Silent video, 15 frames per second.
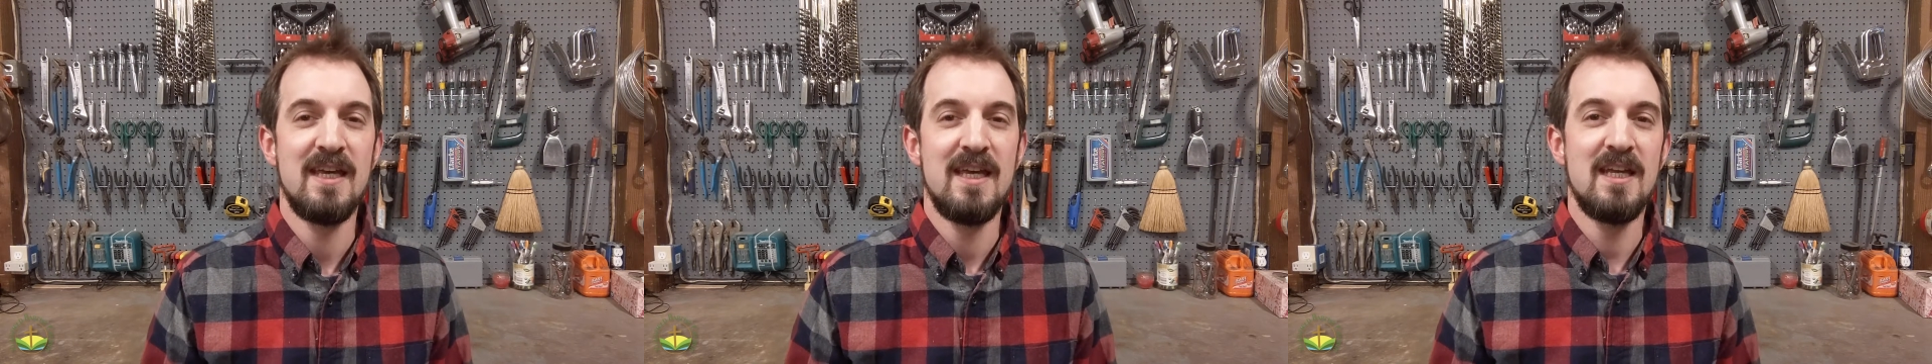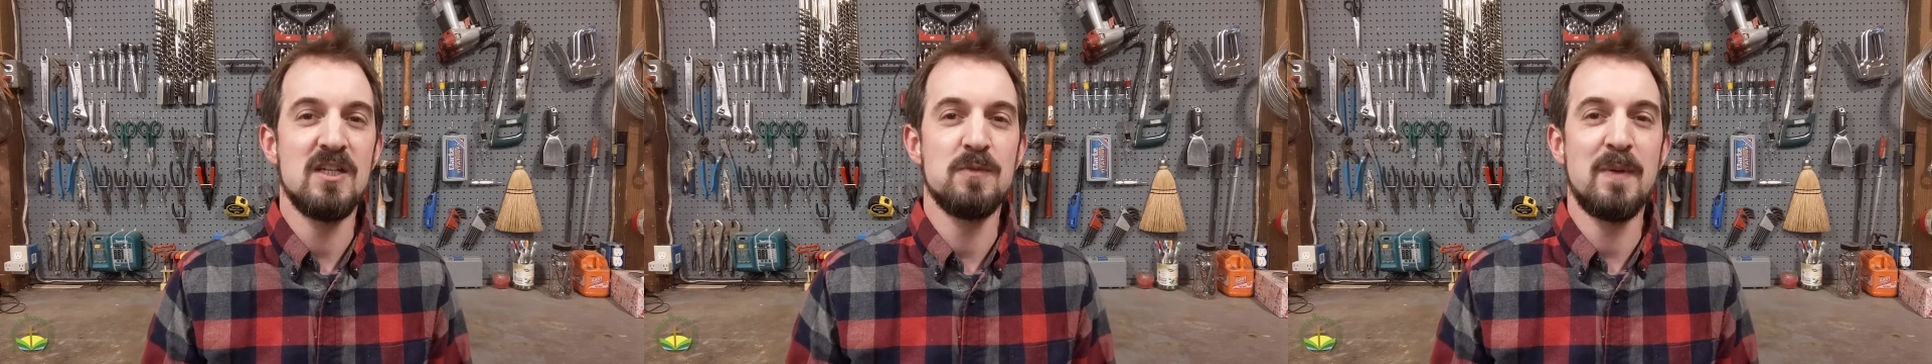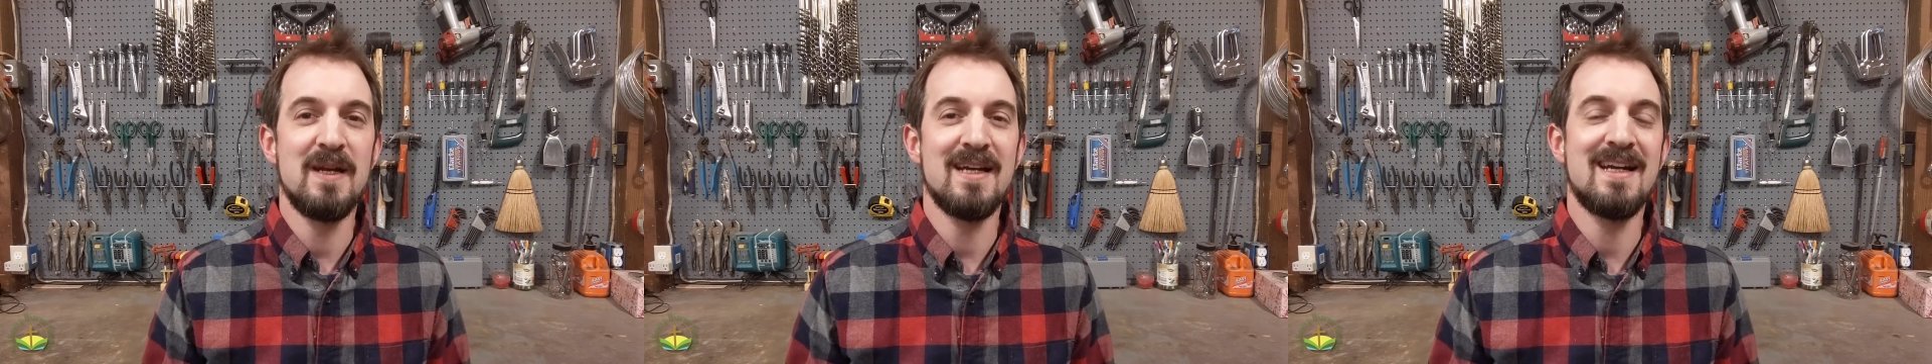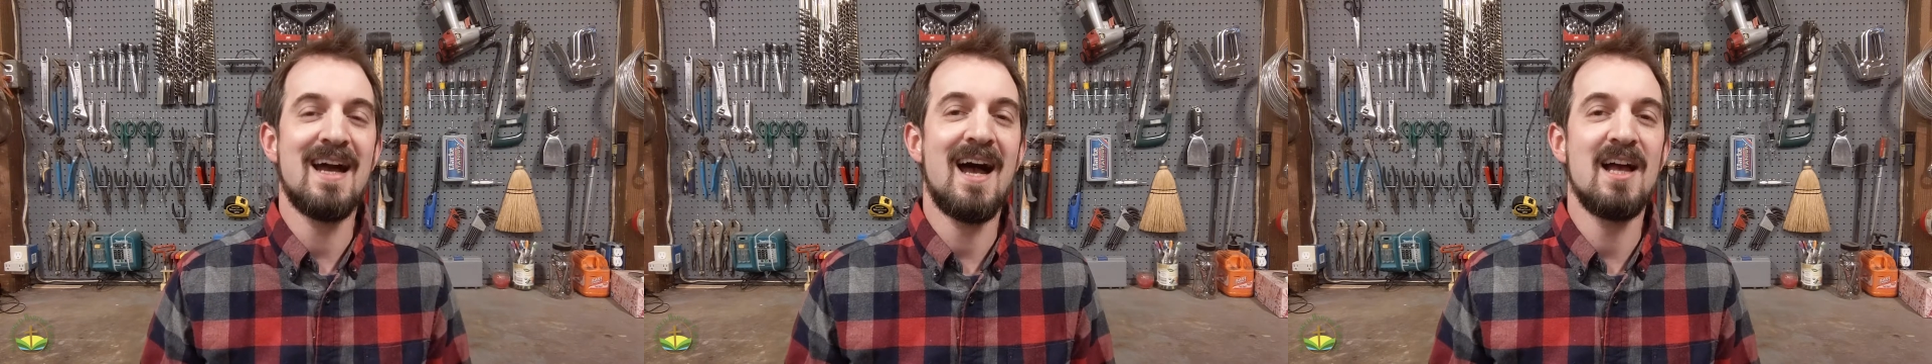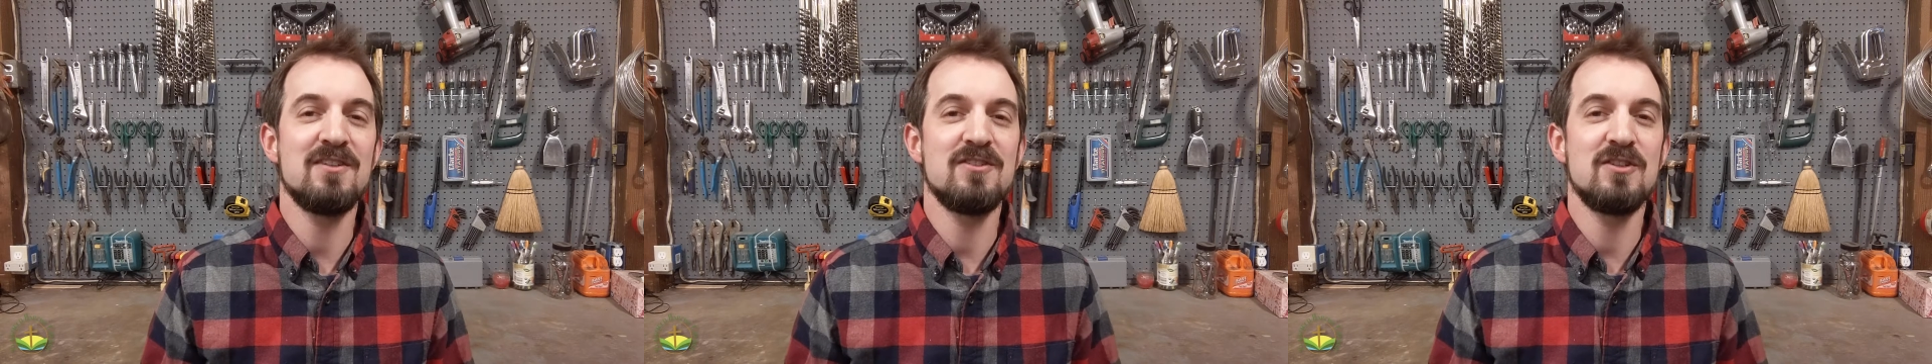It has been a
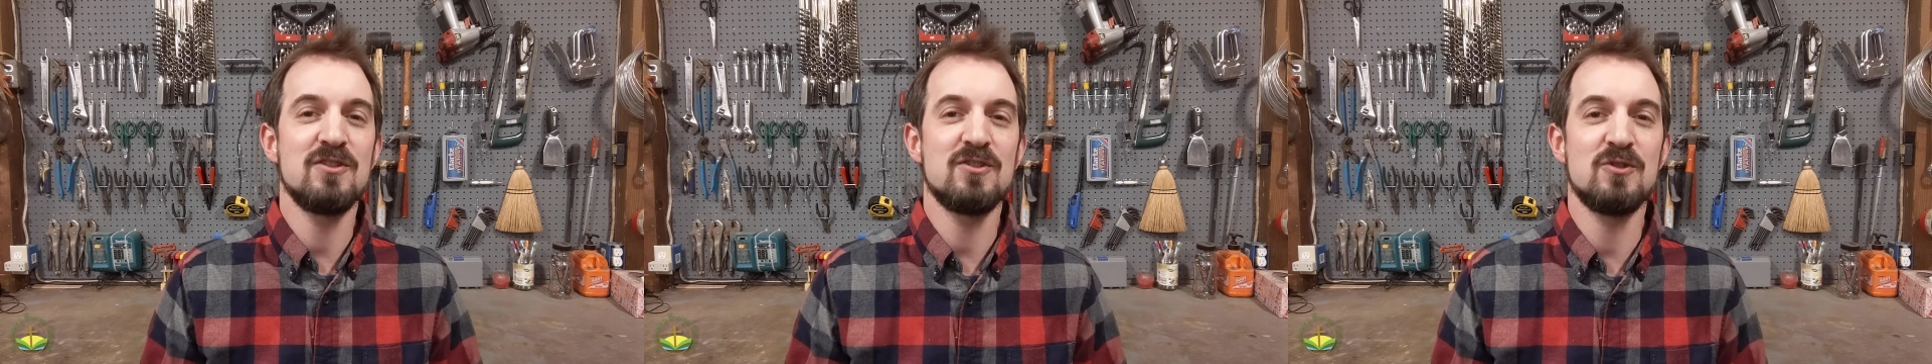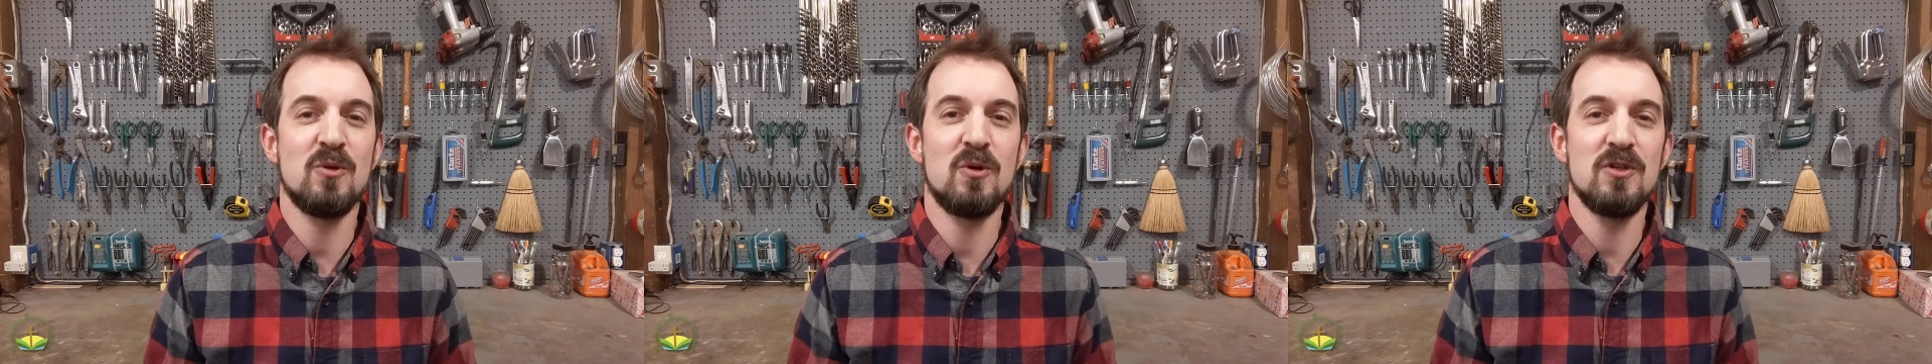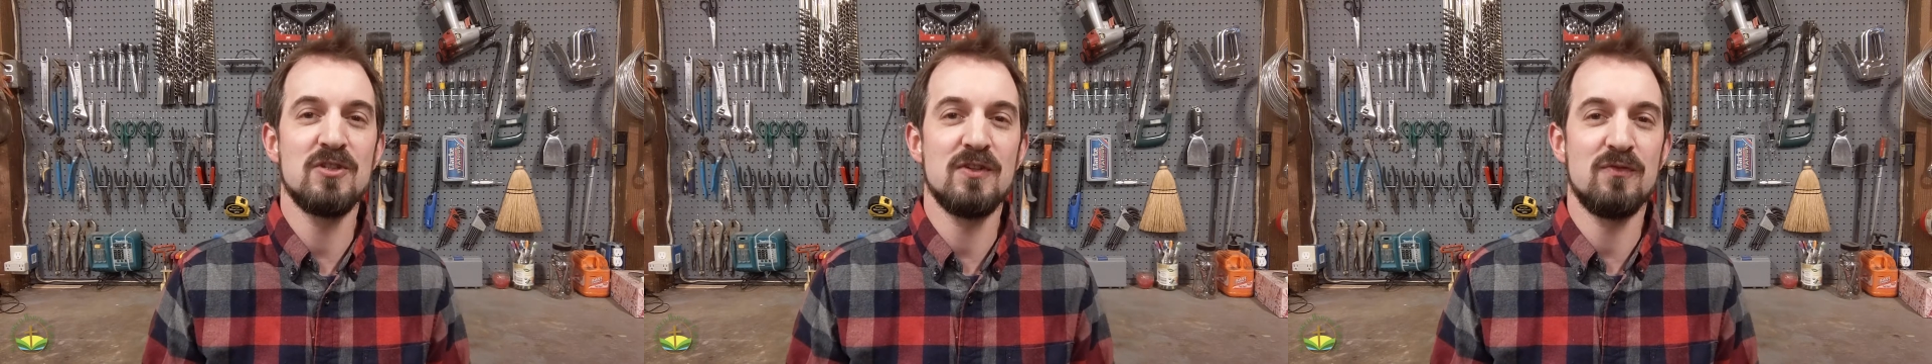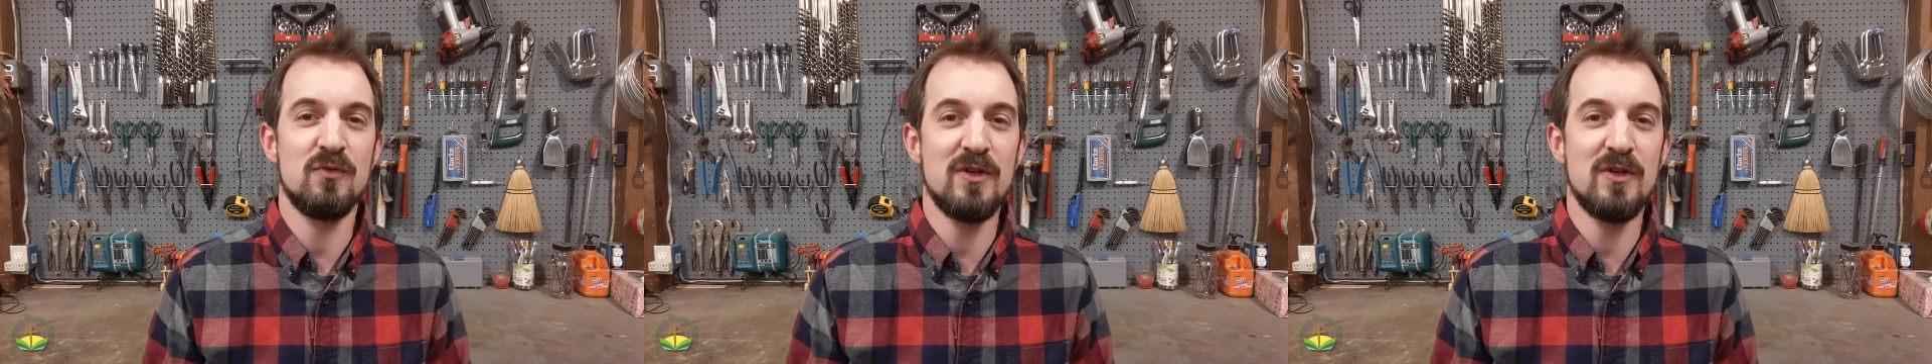constant source of